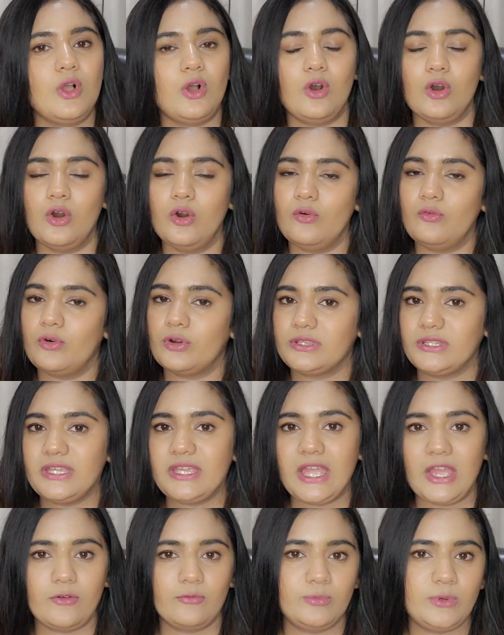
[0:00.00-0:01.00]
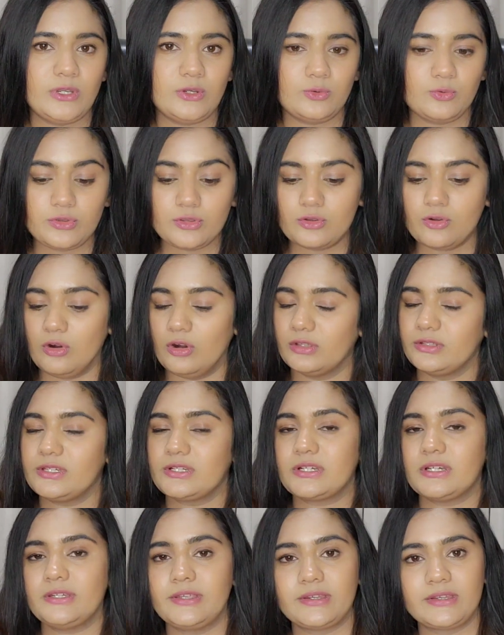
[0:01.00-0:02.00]
or what they have been doing or
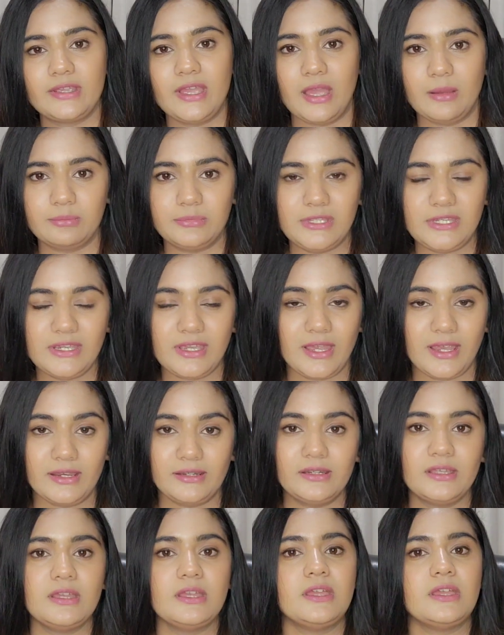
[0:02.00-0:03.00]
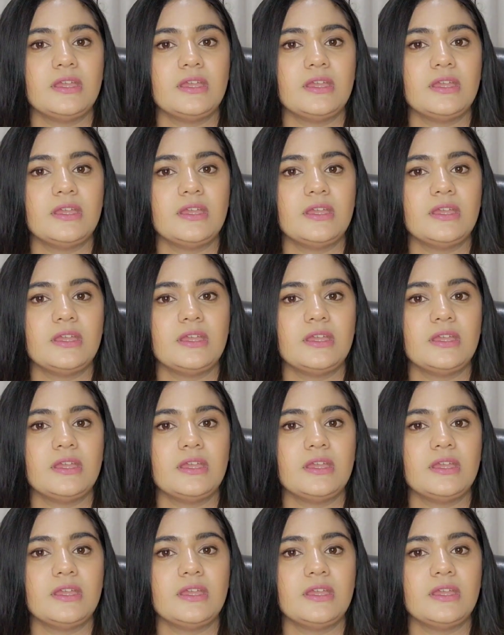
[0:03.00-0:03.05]
the career gap they had,